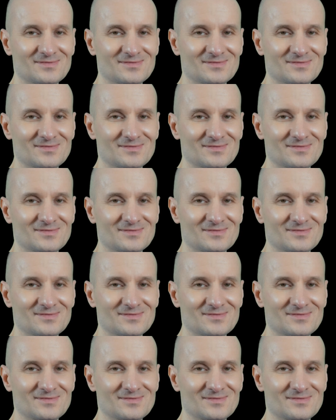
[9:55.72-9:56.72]

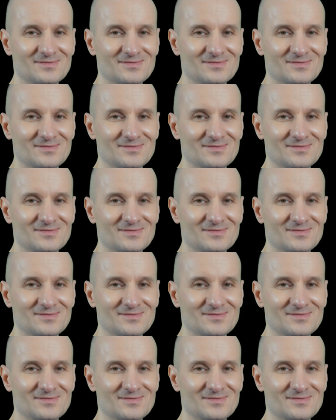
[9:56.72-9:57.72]

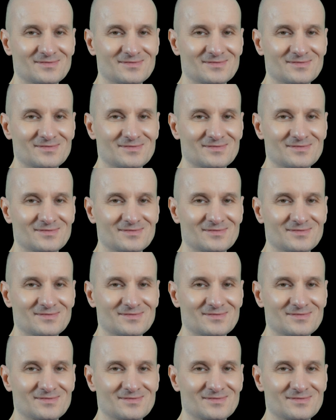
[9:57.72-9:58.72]

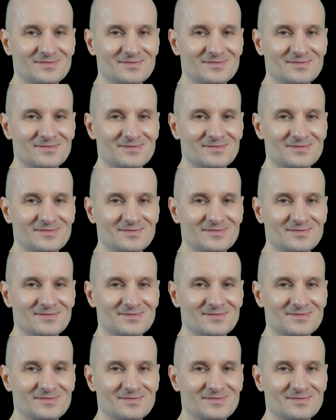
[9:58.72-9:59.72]

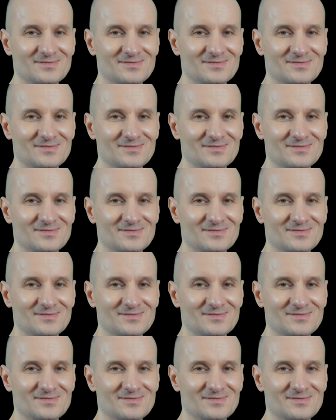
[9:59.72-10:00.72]

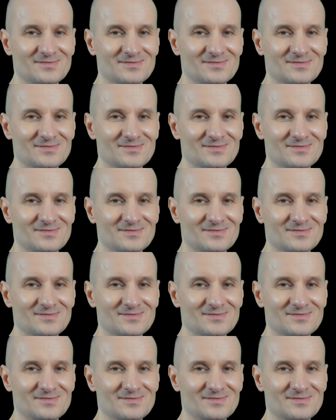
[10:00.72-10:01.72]

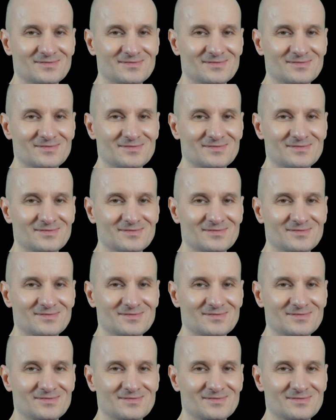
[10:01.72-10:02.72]

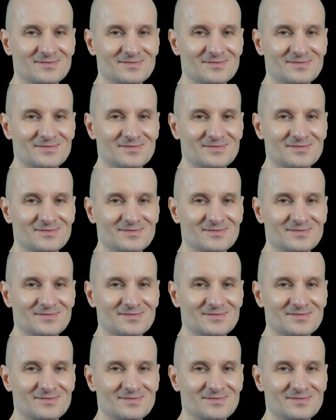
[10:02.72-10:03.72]
The face doesn't move, so there is nothing to read.